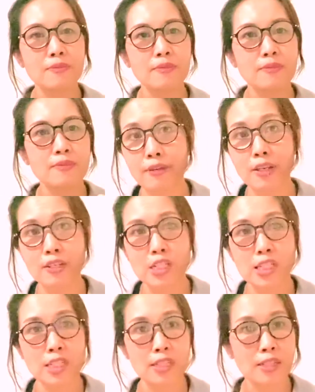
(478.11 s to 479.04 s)

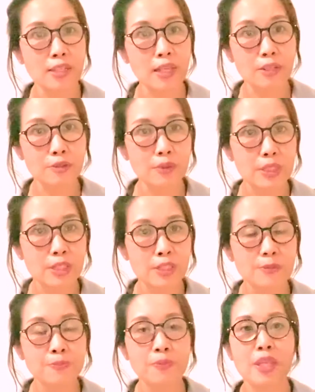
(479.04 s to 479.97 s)
additional
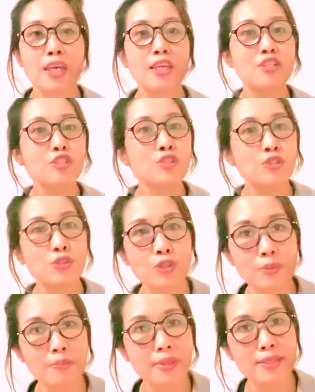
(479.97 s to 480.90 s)
language. It
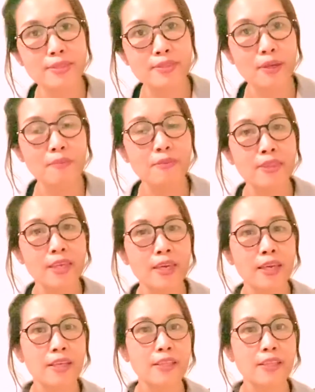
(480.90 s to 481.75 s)
should be something